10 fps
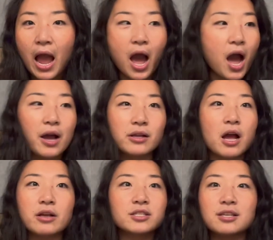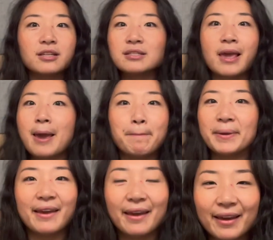I, I was just like, this can't
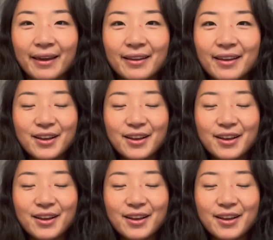be it.